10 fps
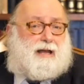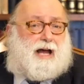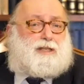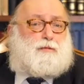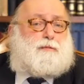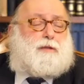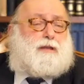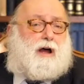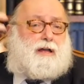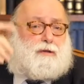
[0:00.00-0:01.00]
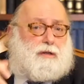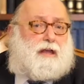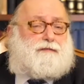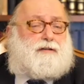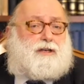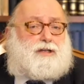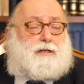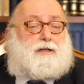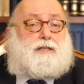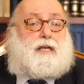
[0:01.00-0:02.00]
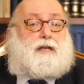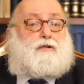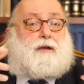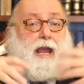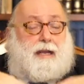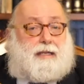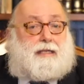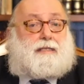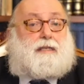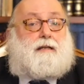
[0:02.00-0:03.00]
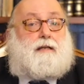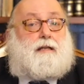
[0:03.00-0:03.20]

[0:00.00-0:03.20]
Atzmus beyond all definition, because he created these